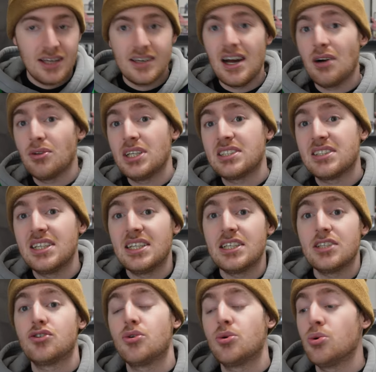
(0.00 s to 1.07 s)
Now let's get
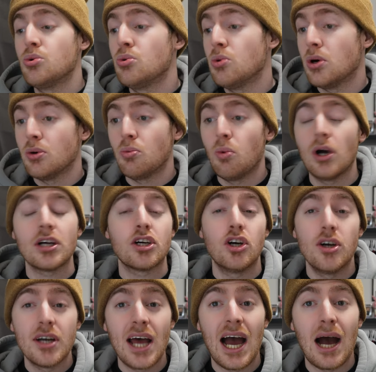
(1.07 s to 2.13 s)
into what
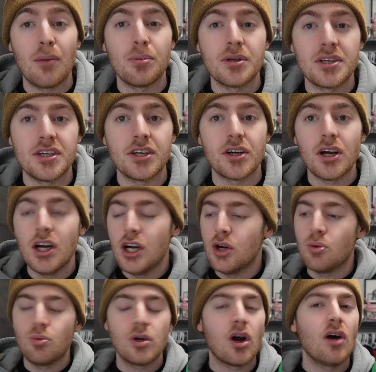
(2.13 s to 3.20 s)
could happen here.
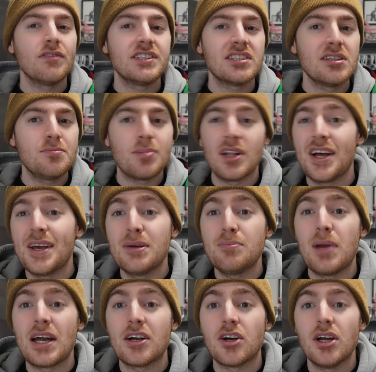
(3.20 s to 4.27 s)
We're obviously playing
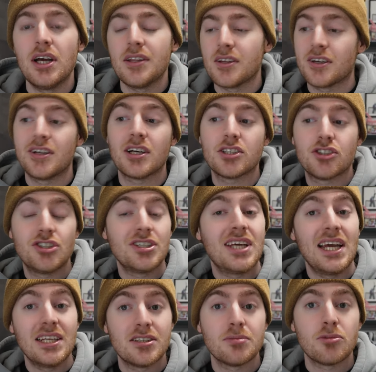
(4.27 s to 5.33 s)
better. The Canucks could
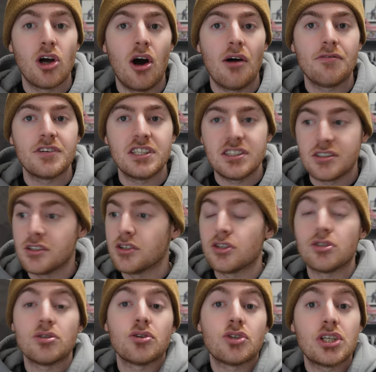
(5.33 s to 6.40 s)
gain some confidence.
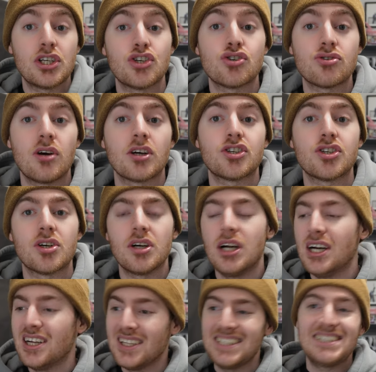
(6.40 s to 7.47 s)
They're learning structure.
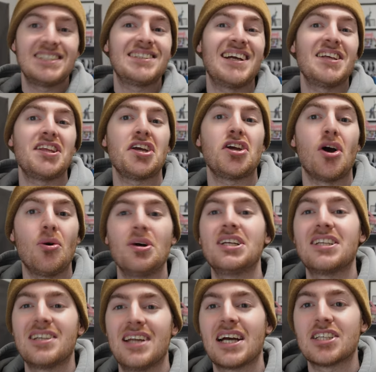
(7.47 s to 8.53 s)
Let's say they go
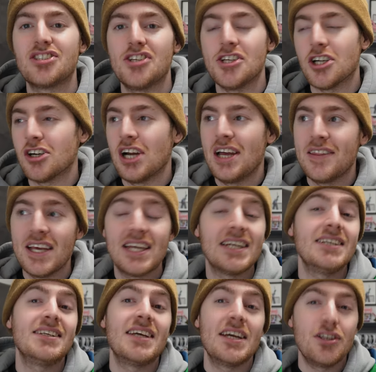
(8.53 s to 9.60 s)
into next year and they
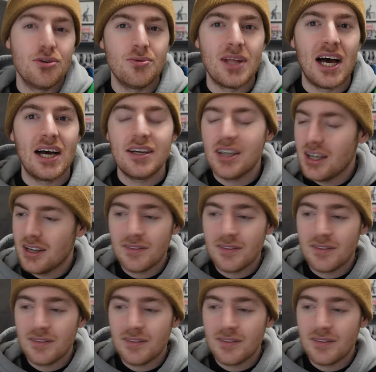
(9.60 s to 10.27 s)
continue that.